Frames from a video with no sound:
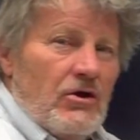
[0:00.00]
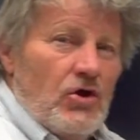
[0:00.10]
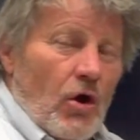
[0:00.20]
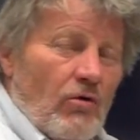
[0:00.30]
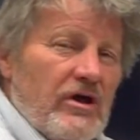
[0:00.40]

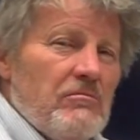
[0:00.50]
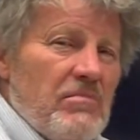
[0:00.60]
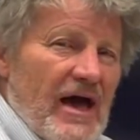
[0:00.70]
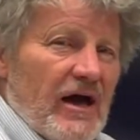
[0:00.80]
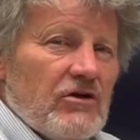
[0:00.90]
Going
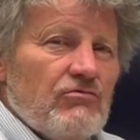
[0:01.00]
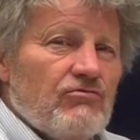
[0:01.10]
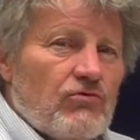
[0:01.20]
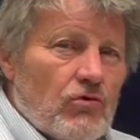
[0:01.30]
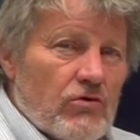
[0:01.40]
back and
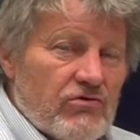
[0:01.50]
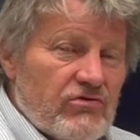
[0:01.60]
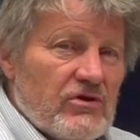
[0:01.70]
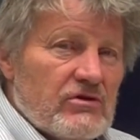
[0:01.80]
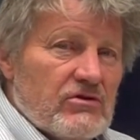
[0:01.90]

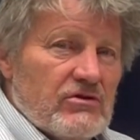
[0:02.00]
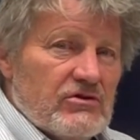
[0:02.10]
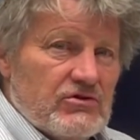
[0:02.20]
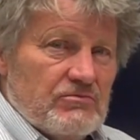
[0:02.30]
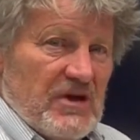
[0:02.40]
forth to the
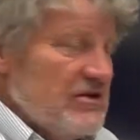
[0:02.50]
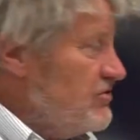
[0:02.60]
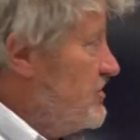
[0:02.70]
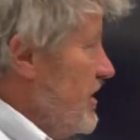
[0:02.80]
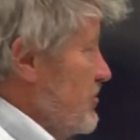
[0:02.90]
space
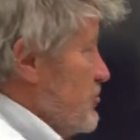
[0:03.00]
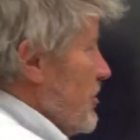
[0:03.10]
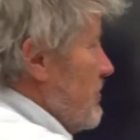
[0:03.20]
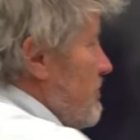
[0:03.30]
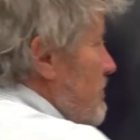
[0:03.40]
station